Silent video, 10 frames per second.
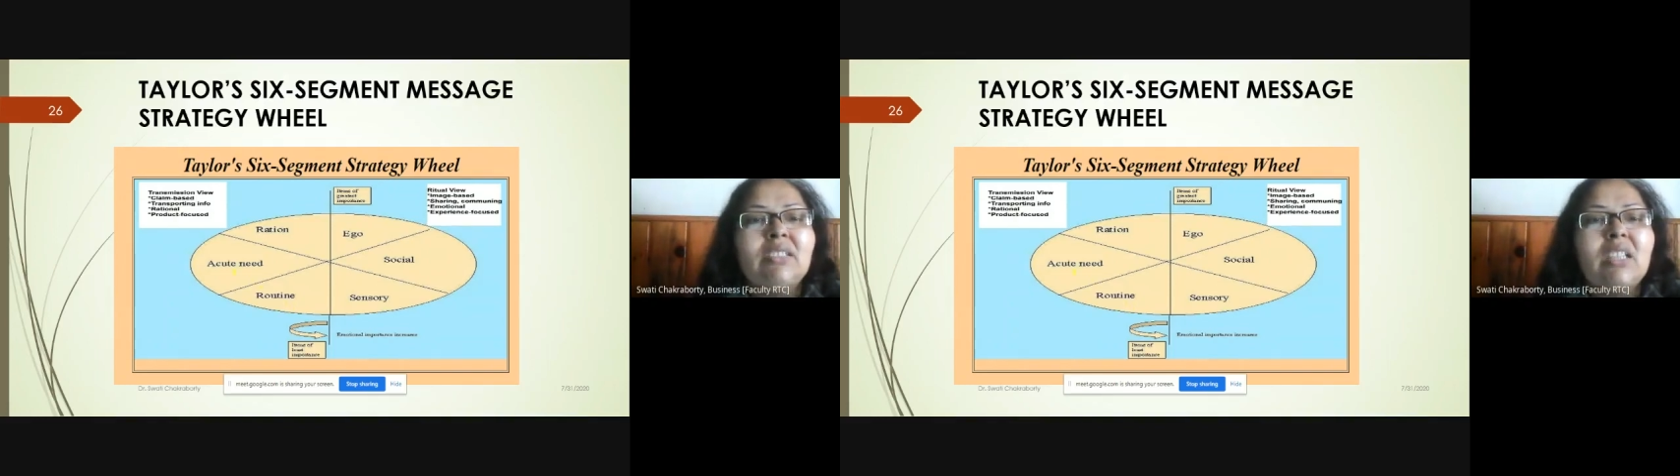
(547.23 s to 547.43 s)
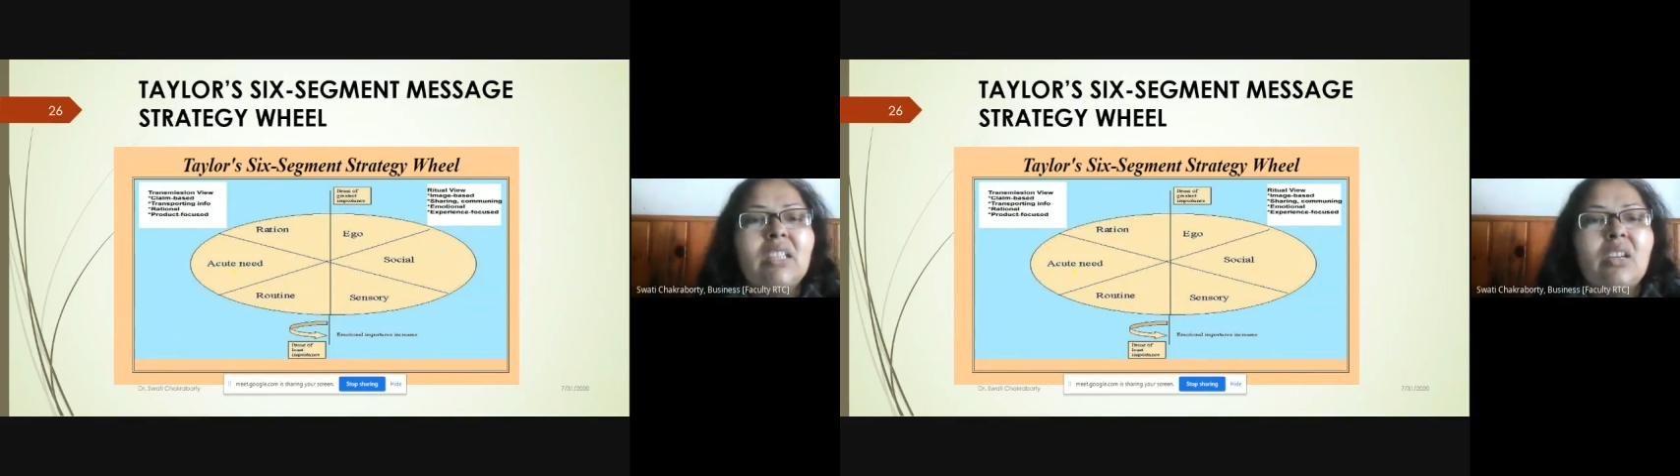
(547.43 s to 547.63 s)

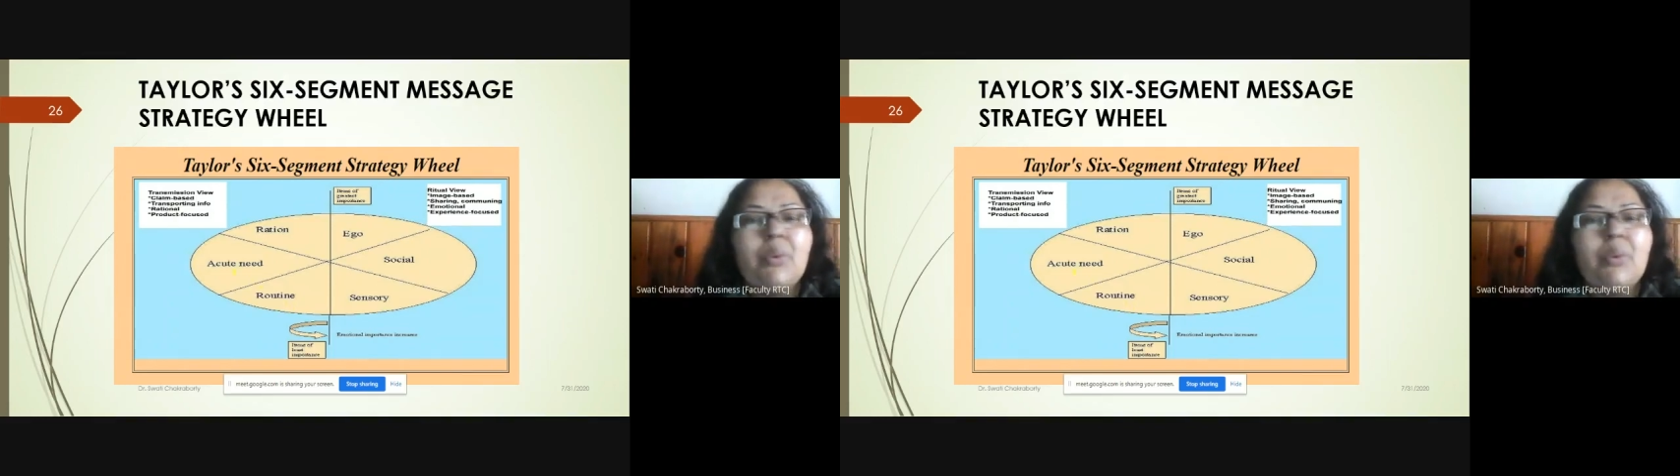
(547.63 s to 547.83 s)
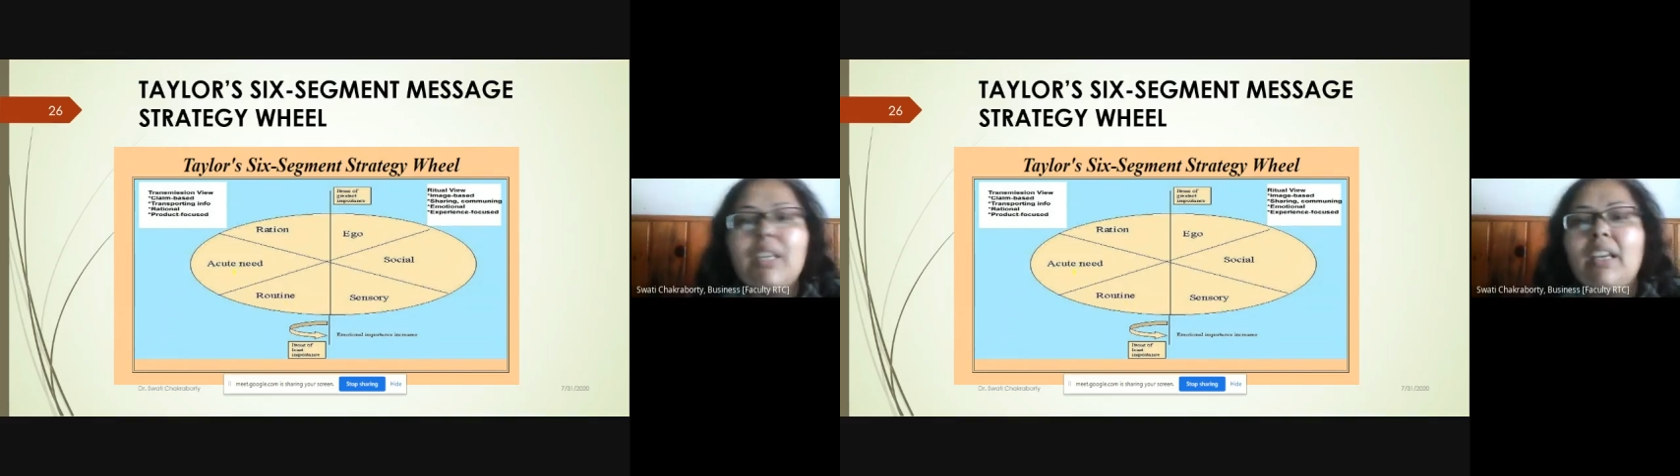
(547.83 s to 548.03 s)

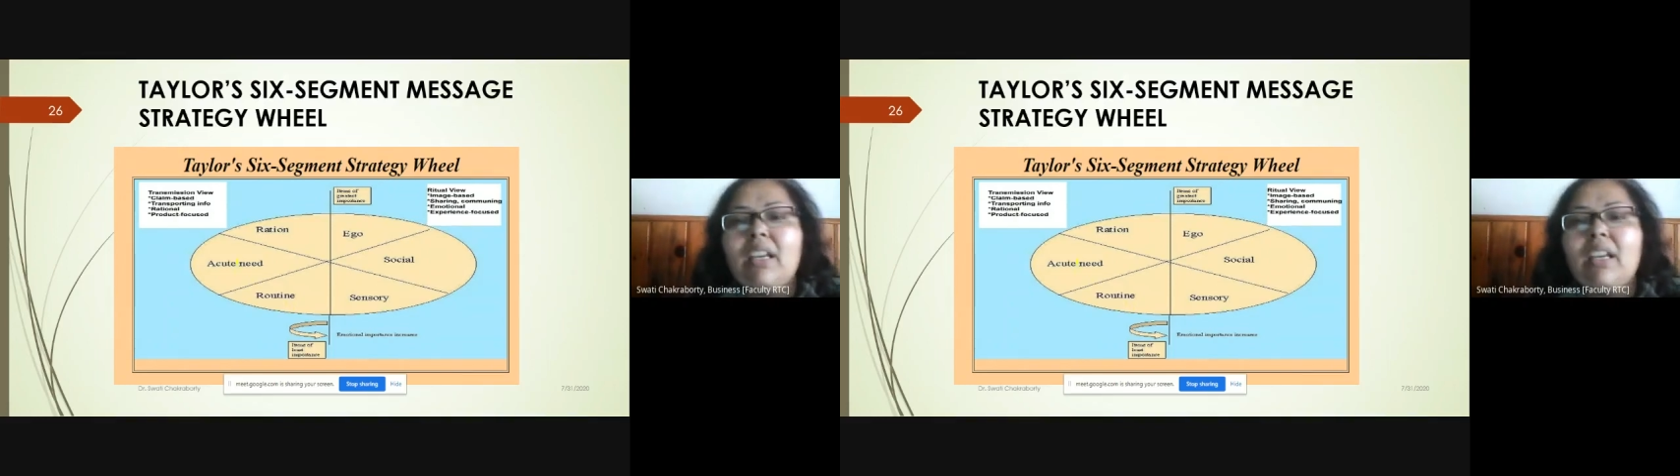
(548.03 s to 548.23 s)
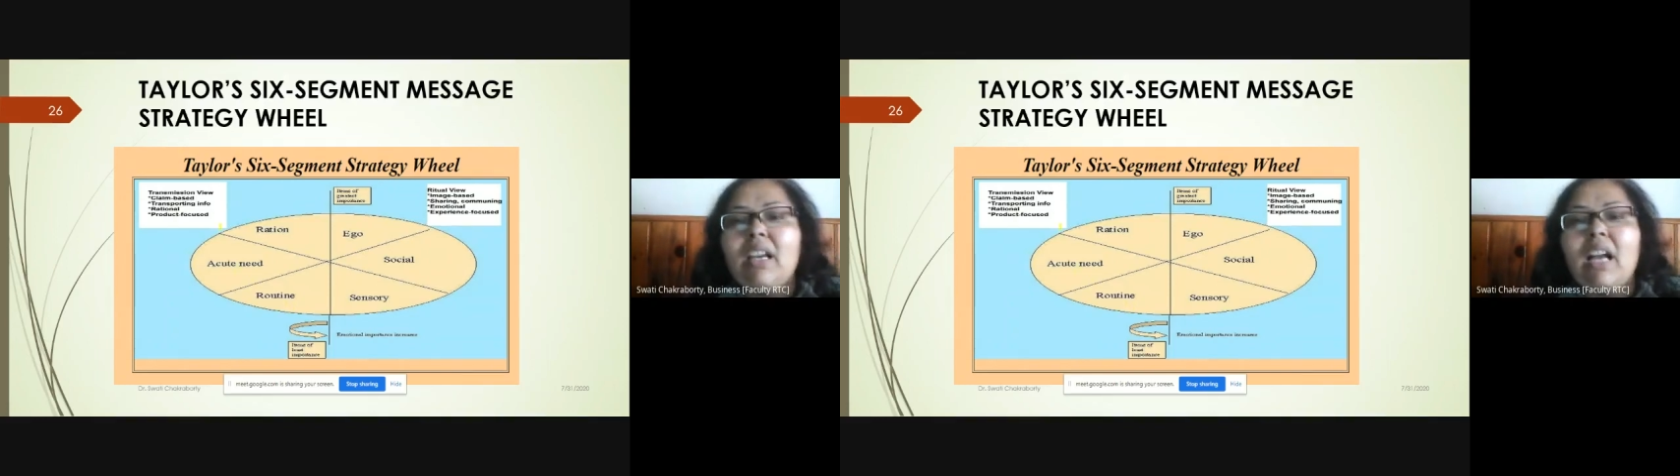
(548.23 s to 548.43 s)
Okay,
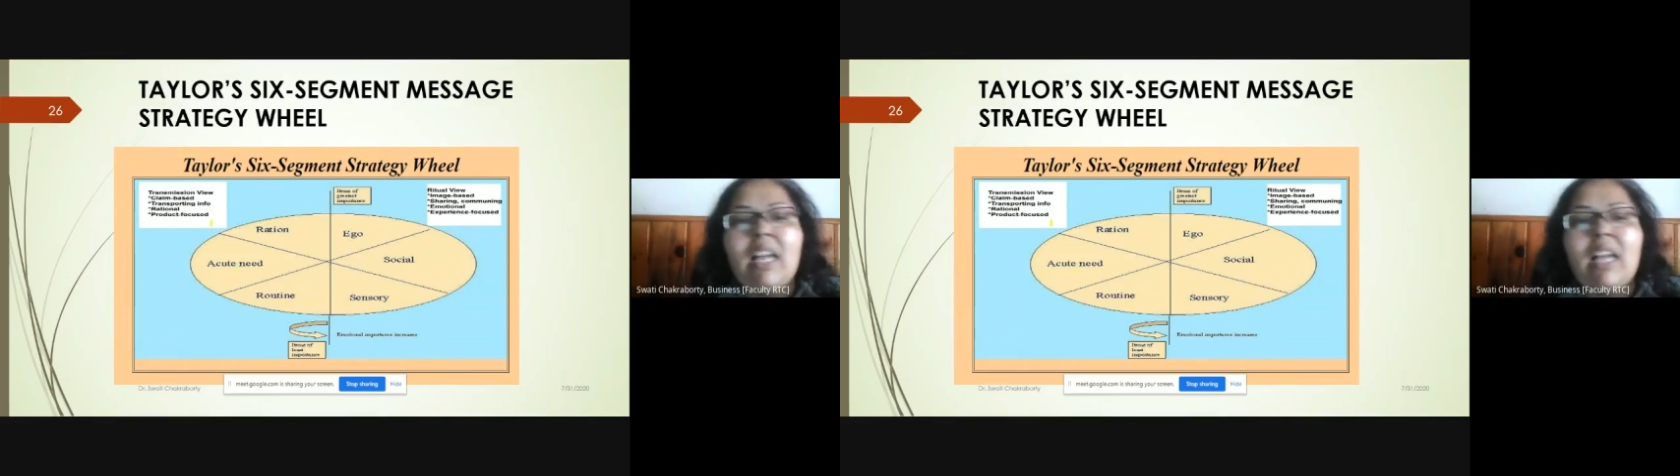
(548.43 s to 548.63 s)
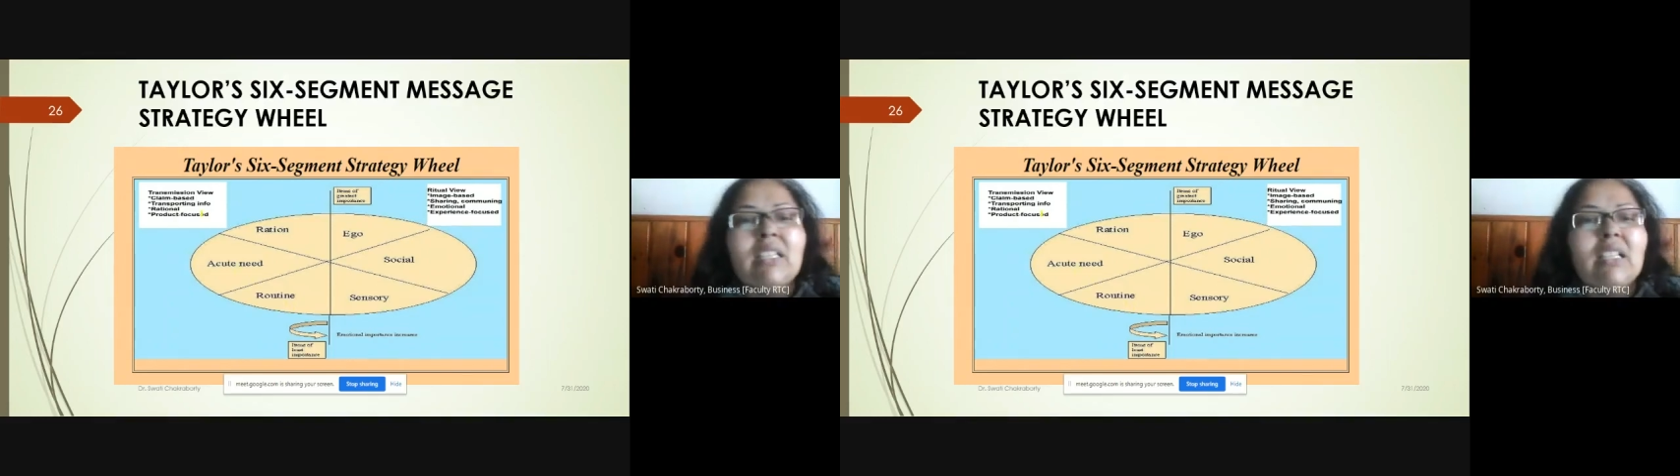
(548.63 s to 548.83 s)
and the